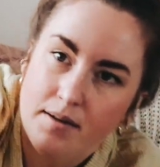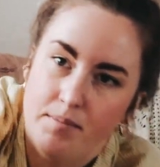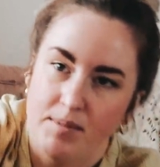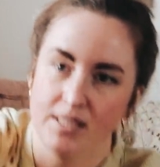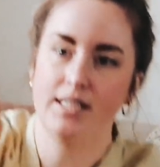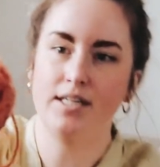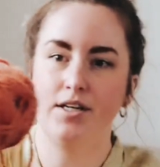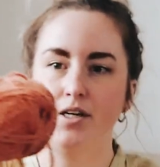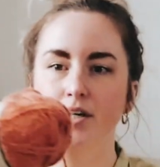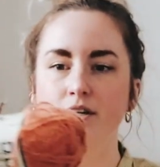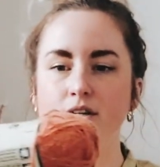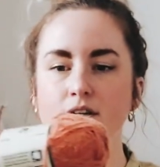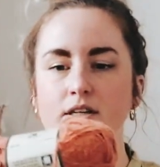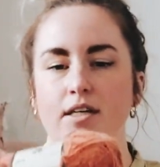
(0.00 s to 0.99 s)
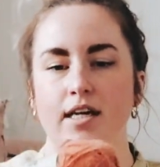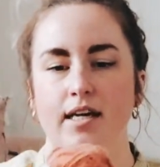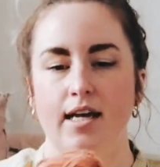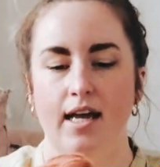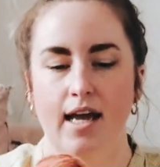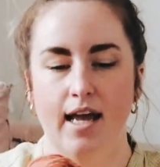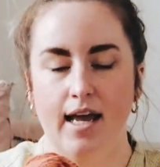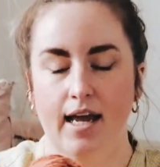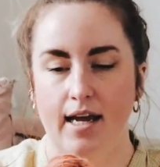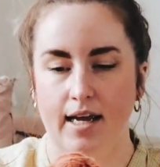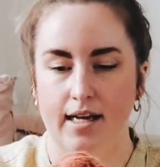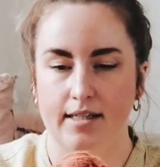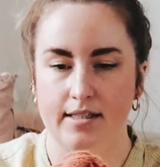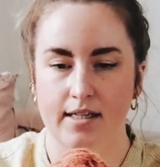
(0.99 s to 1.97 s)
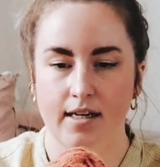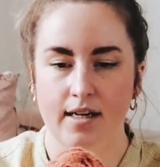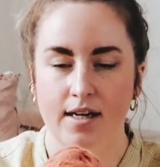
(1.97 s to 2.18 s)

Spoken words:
material, and